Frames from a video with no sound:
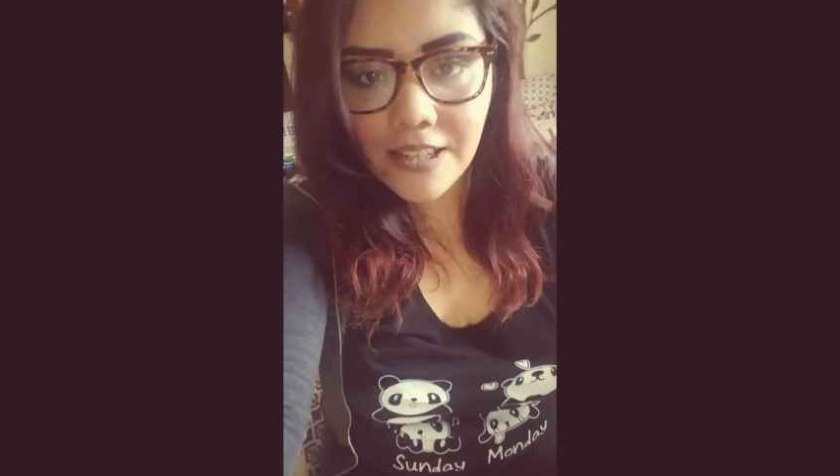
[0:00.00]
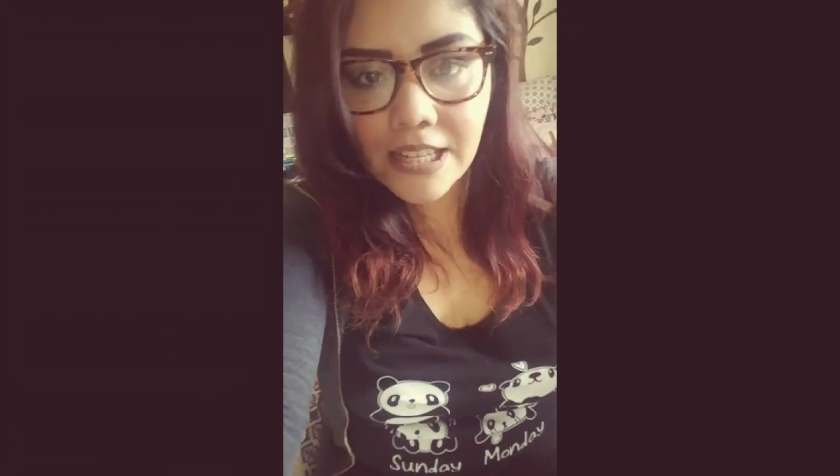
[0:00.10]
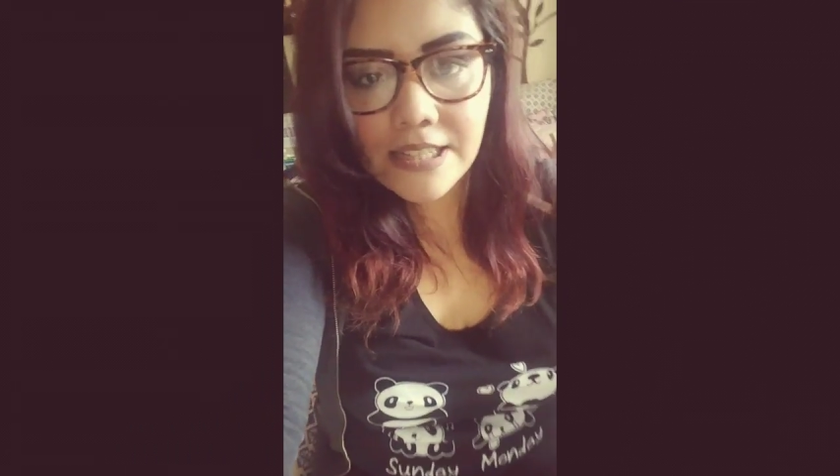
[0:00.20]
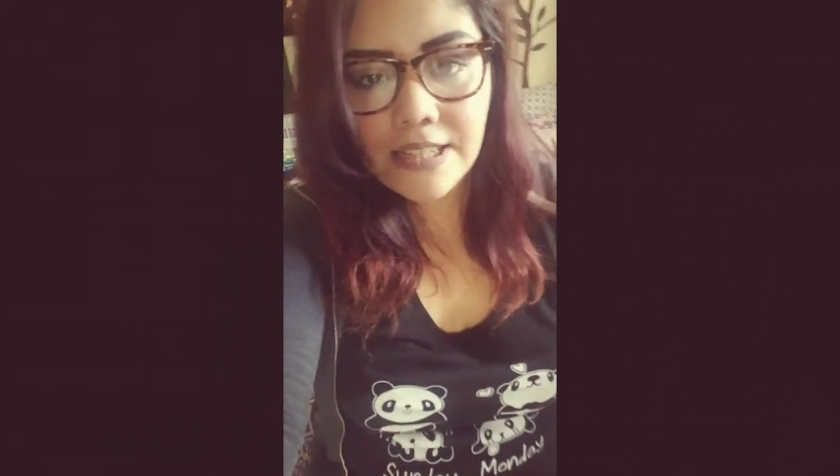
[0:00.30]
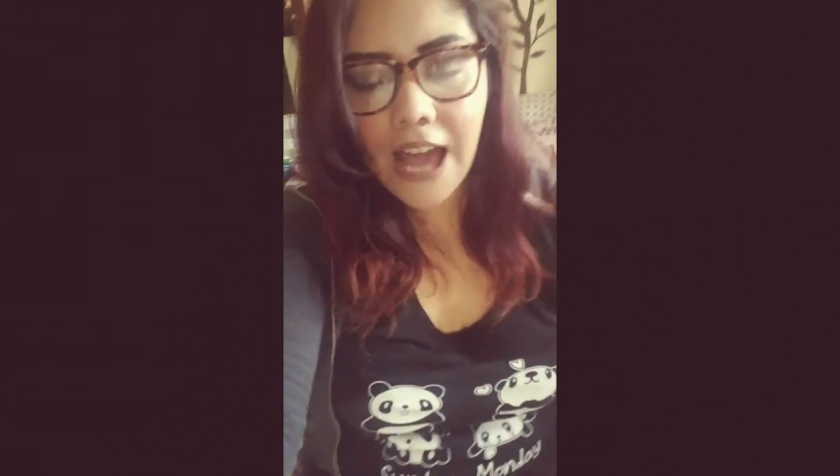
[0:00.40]

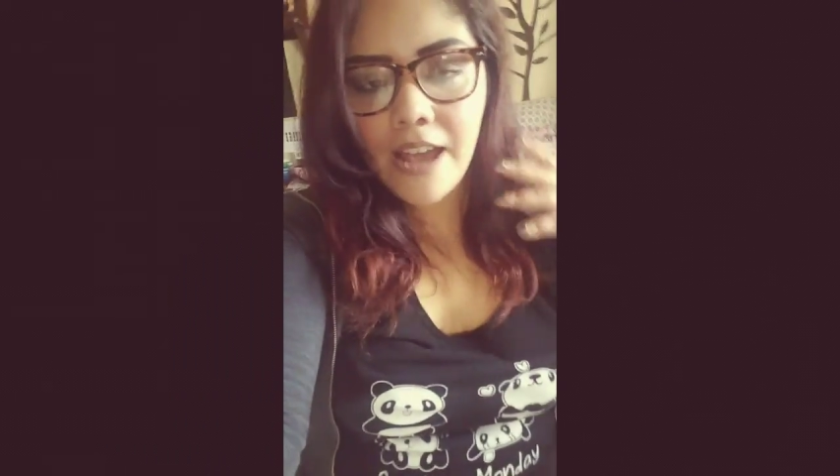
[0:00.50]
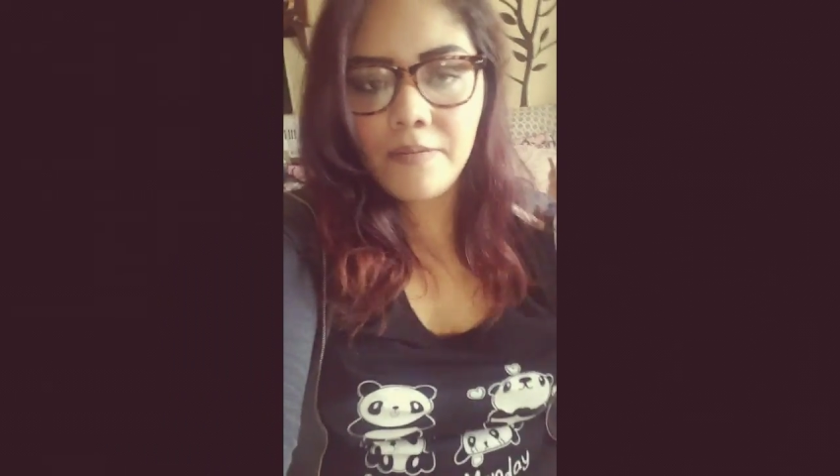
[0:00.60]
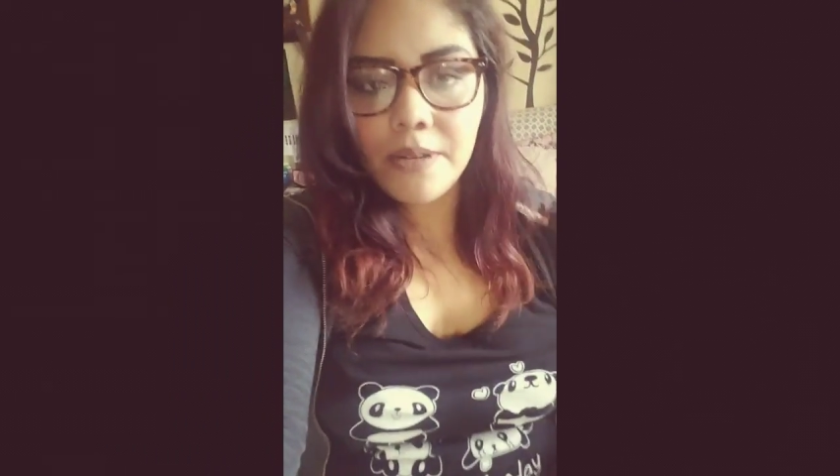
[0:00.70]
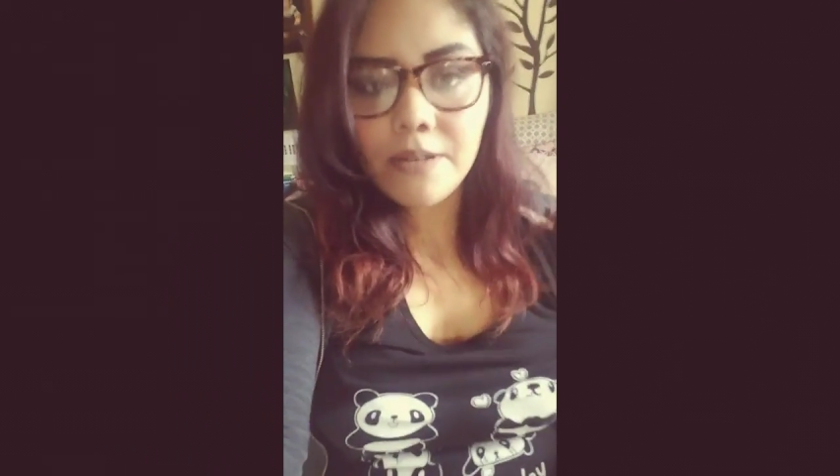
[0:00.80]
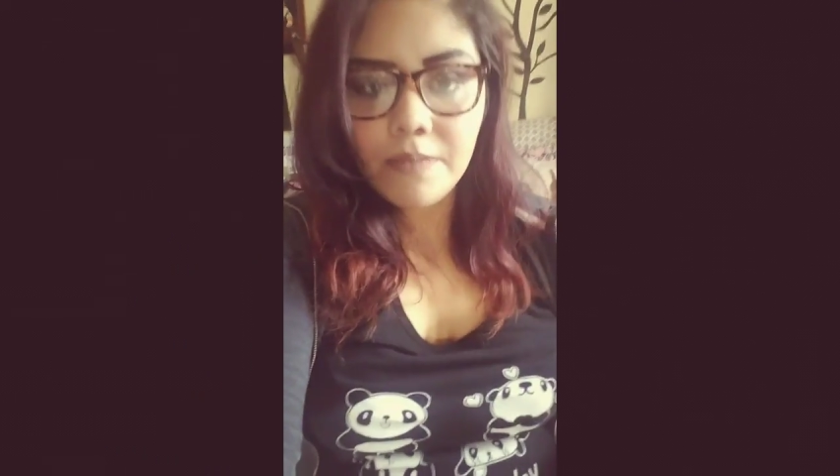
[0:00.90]
Because
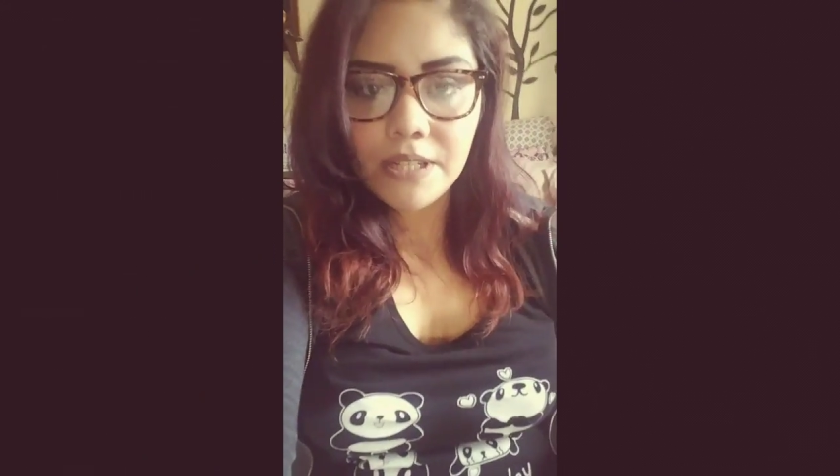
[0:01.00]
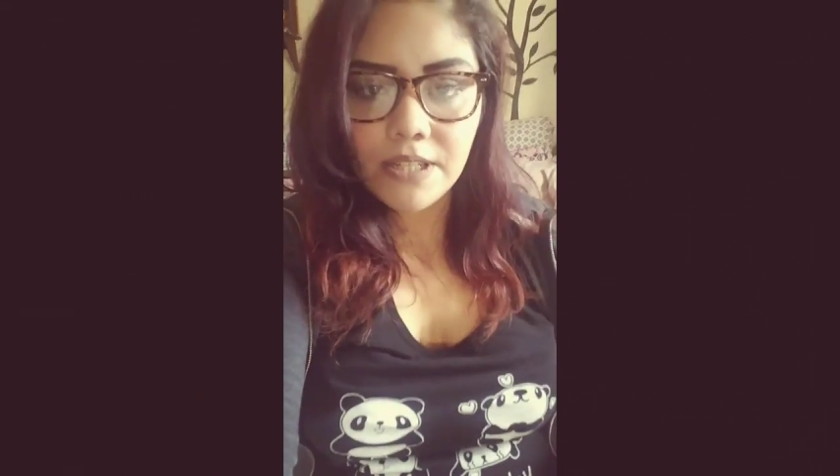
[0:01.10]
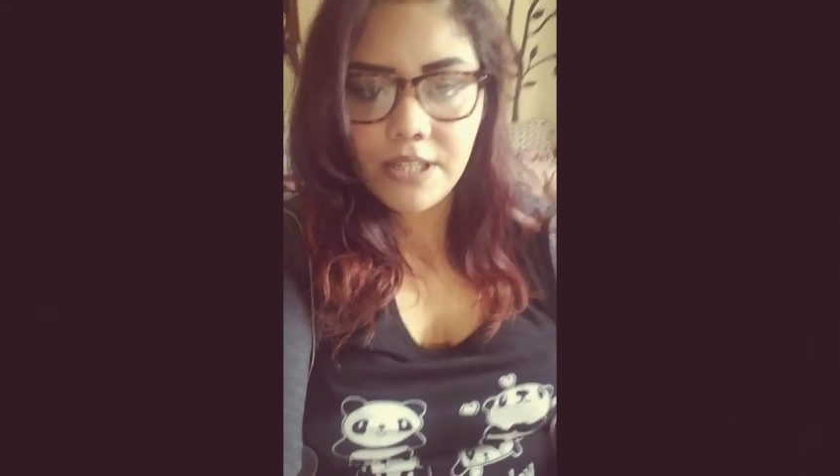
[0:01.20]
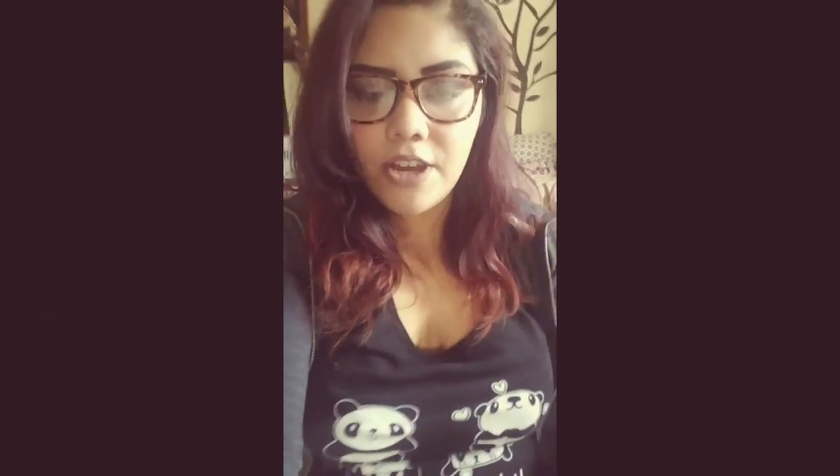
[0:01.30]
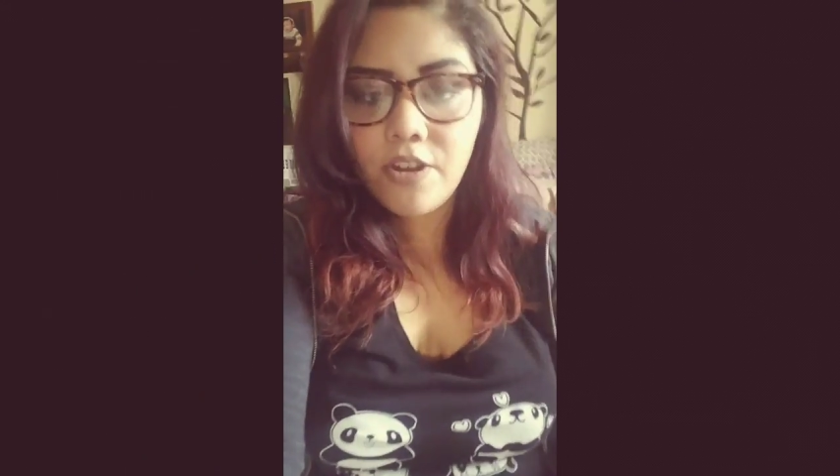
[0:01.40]
I've been a
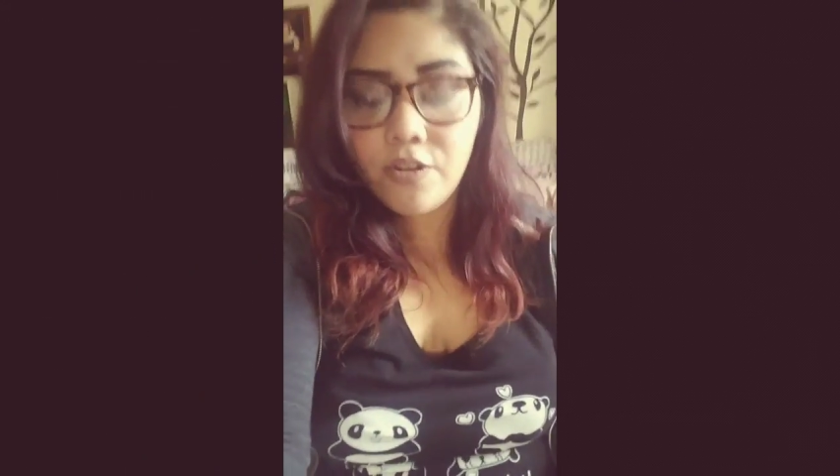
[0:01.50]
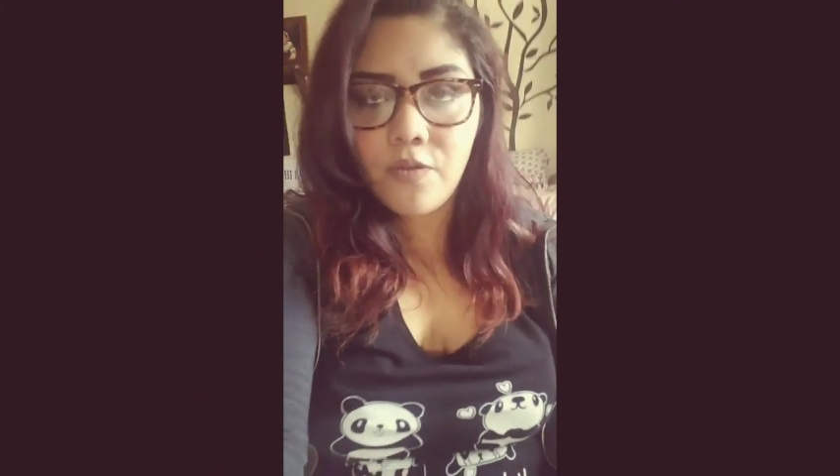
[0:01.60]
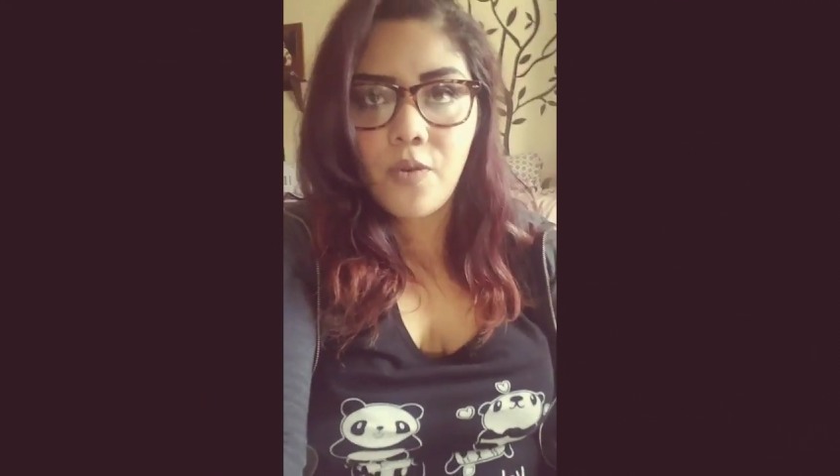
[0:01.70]
pescatarian